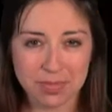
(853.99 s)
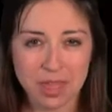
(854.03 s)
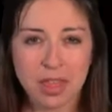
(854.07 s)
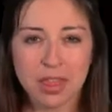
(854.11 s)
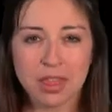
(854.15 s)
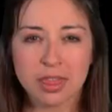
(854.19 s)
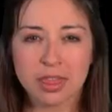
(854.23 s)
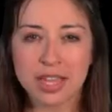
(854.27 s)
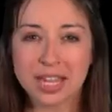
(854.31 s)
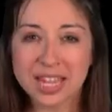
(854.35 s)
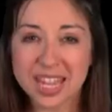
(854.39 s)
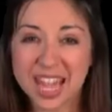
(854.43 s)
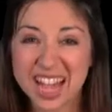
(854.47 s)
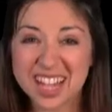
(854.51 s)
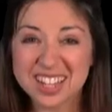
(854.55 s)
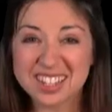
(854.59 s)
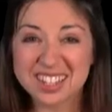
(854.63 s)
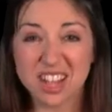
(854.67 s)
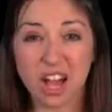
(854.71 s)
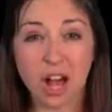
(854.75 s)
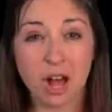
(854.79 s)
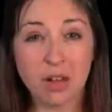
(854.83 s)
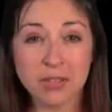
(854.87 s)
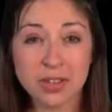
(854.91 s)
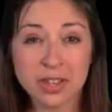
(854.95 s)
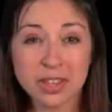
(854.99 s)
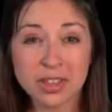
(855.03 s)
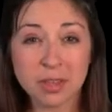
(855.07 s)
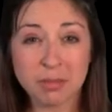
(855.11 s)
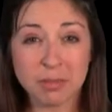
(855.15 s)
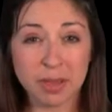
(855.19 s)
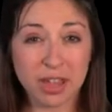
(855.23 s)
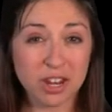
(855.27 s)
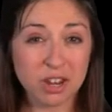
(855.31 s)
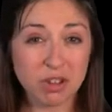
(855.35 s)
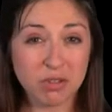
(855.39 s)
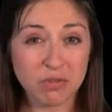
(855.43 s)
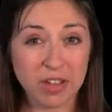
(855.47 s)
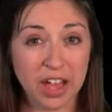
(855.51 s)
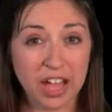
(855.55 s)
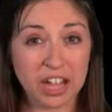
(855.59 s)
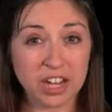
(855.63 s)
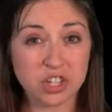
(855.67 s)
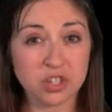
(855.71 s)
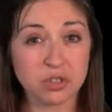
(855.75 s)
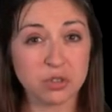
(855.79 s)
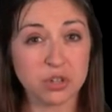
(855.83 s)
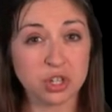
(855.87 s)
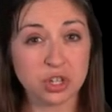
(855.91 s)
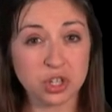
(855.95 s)
The gas oven the
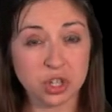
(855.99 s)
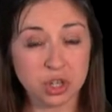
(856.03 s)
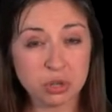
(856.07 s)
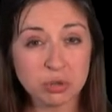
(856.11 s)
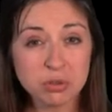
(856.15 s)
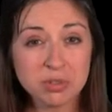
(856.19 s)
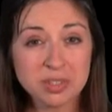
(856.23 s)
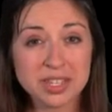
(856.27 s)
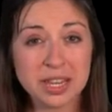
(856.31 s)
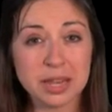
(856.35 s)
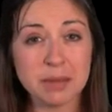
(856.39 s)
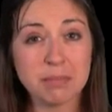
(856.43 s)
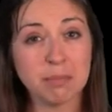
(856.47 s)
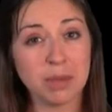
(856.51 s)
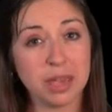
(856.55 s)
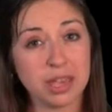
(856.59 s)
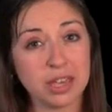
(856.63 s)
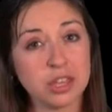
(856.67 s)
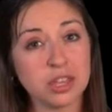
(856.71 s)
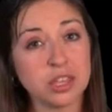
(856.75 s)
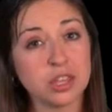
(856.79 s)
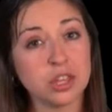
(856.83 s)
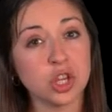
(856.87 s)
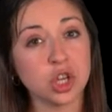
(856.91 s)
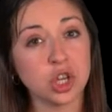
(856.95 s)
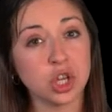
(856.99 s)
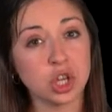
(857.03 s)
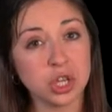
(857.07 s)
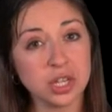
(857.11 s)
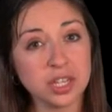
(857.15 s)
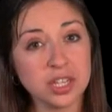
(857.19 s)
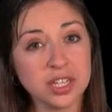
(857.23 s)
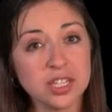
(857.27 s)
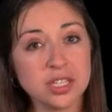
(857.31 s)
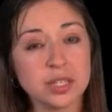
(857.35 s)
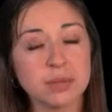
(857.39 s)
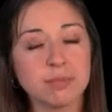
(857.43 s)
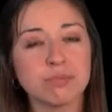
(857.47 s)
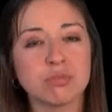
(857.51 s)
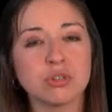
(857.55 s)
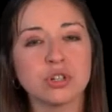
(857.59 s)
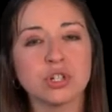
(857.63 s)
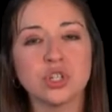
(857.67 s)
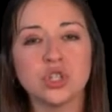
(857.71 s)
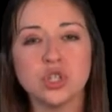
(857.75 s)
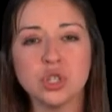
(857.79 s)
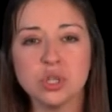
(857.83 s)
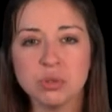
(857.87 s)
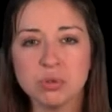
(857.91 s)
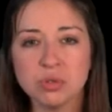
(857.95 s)
manufacturer used in baking the cookies
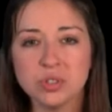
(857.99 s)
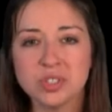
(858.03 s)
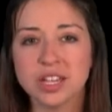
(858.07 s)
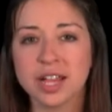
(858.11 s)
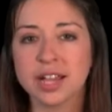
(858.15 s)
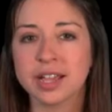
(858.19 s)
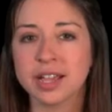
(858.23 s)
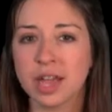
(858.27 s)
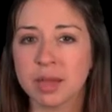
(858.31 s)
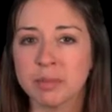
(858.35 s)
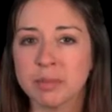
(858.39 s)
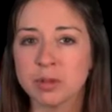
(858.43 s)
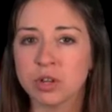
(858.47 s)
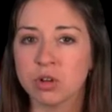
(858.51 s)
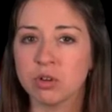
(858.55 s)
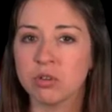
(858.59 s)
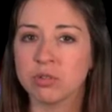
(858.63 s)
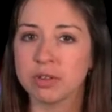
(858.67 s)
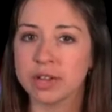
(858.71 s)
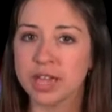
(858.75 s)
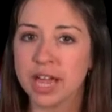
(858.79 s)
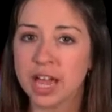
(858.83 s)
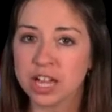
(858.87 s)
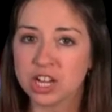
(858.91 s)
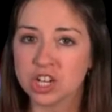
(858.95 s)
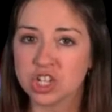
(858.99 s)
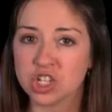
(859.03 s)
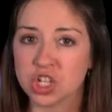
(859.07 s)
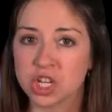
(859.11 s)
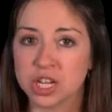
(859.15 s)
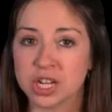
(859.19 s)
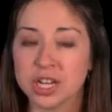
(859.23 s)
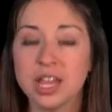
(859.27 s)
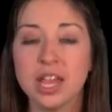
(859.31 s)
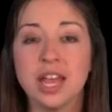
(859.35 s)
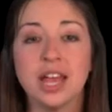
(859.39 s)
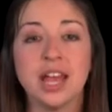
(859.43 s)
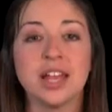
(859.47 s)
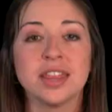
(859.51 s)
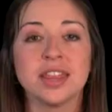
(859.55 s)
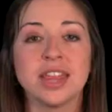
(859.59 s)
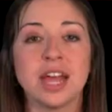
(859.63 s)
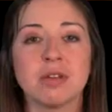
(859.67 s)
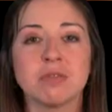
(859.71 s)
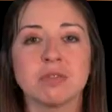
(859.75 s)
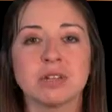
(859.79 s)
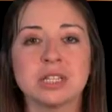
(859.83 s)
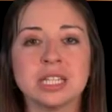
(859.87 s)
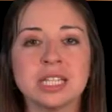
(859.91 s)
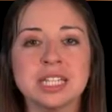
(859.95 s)
produced a chemical reaction
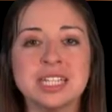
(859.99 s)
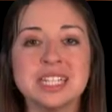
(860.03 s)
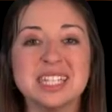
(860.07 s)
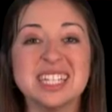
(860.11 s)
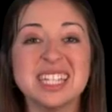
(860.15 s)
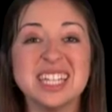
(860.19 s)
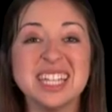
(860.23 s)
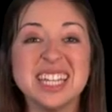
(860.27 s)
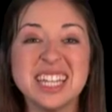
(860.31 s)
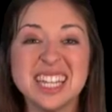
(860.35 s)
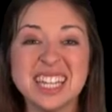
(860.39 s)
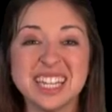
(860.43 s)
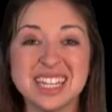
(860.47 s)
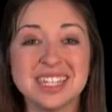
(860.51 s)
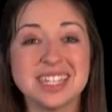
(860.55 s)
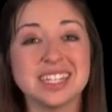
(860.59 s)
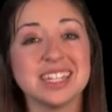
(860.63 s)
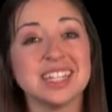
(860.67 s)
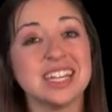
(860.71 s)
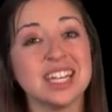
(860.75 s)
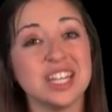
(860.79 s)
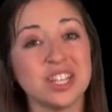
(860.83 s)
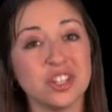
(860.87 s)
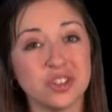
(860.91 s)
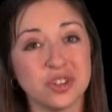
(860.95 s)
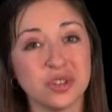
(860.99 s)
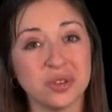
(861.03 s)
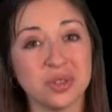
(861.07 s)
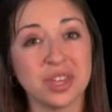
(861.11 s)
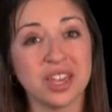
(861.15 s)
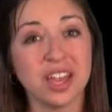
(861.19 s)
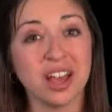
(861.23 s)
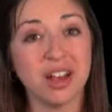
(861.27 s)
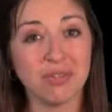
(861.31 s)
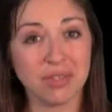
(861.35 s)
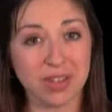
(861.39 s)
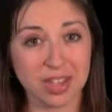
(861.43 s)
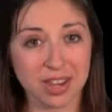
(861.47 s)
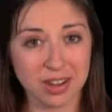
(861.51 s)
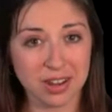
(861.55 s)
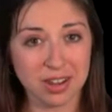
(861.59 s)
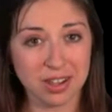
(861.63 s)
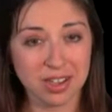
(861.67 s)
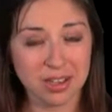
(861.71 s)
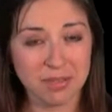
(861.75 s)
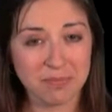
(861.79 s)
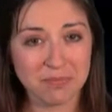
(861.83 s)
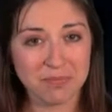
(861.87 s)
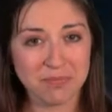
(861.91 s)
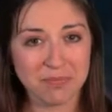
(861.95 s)
that released heat into the oven.
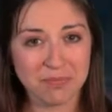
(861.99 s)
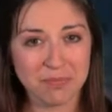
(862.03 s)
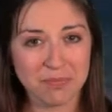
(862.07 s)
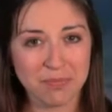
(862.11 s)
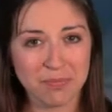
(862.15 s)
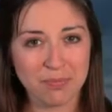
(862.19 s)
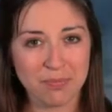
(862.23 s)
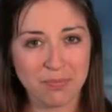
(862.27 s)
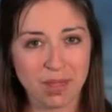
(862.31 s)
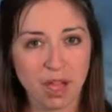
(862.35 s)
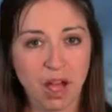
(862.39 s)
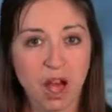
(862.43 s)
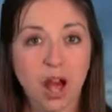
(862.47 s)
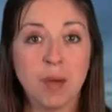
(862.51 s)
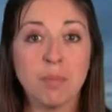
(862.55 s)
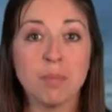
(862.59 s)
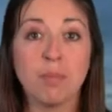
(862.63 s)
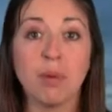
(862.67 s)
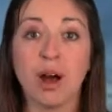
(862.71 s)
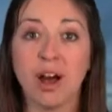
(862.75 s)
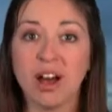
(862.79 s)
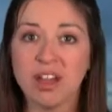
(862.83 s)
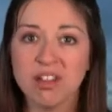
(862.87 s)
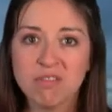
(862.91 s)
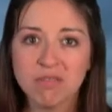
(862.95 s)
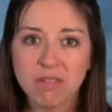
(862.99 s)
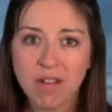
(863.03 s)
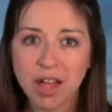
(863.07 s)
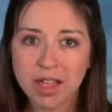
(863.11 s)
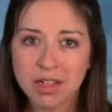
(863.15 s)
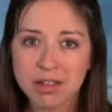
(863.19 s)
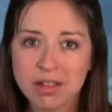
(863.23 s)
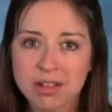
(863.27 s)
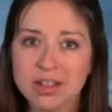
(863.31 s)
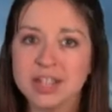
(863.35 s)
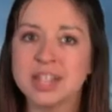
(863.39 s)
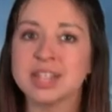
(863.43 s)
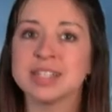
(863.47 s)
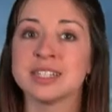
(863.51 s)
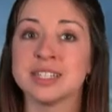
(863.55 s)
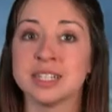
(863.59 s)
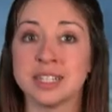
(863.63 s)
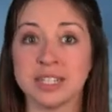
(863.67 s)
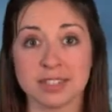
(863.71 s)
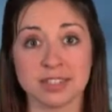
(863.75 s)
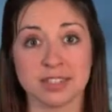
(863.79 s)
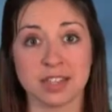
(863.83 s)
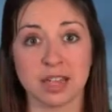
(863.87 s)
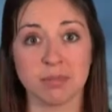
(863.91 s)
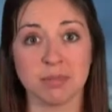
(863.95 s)
A bonfire is an
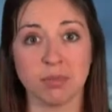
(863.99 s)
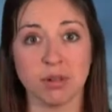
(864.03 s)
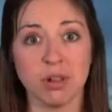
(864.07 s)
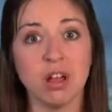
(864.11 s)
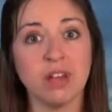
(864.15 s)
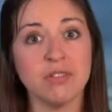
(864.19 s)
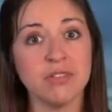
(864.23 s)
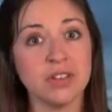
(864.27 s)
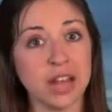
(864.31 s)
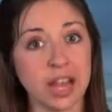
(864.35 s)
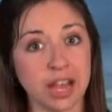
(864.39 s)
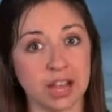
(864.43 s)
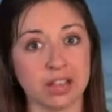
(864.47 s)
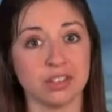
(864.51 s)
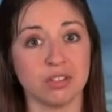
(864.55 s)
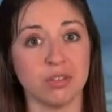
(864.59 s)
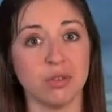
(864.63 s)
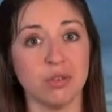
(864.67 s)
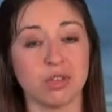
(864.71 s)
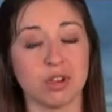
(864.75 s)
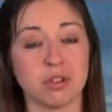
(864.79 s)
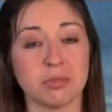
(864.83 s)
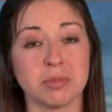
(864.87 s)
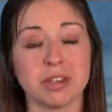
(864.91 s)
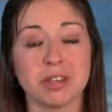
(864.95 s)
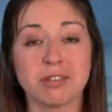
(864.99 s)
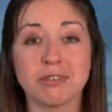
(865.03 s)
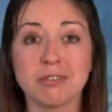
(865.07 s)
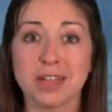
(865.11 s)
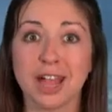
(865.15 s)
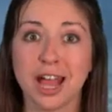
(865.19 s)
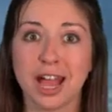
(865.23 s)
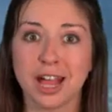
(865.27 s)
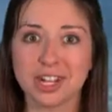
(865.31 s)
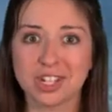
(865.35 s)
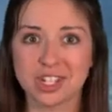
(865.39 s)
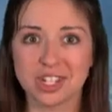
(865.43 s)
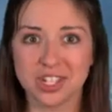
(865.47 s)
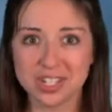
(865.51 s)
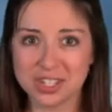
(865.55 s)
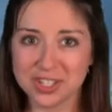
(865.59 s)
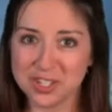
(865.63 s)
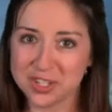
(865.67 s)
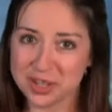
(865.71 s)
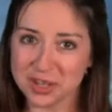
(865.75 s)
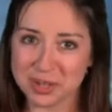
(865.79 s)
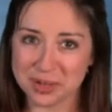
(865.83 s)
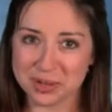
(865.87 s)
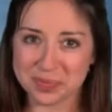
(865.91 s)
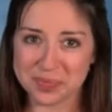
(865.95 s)
example of an exothermic reaction
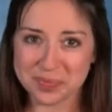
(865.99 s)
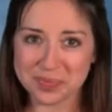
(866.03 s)
too.